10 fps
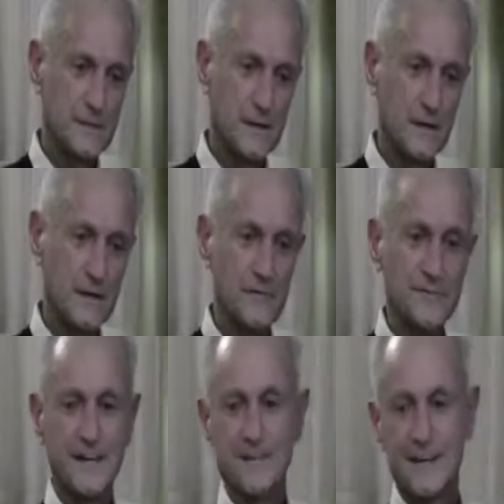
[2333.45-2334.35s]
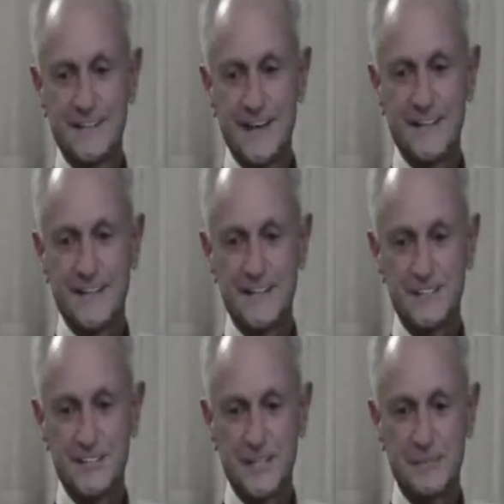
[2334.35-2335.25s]
Then they can't get to
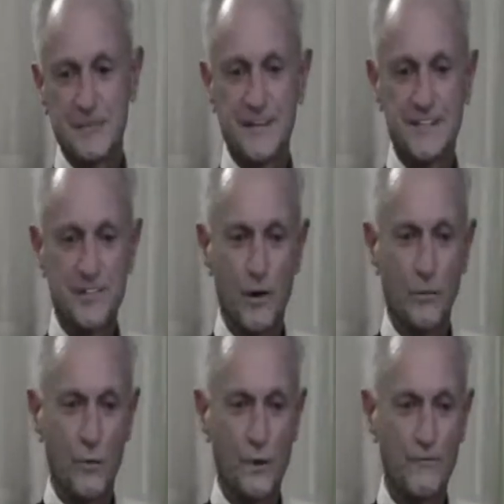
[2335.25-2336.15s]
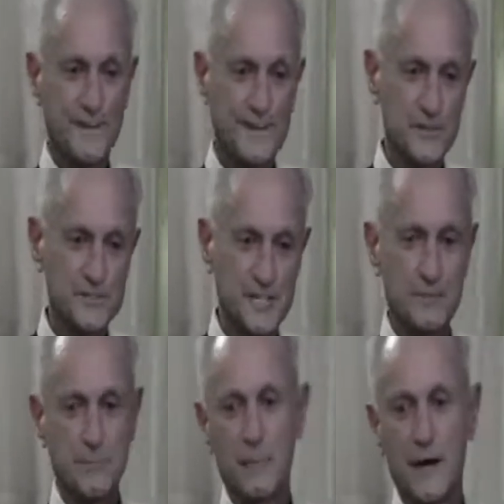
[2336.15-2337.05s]
sleep, and then they start worrying, if I go to
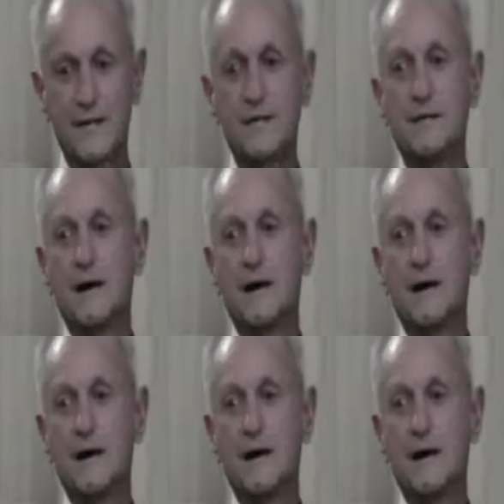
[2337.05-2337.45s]
sleep, I may